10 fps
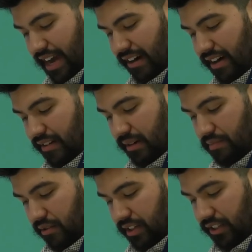background in
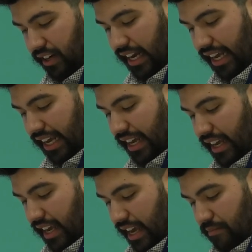poetry
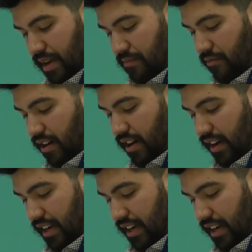and memoir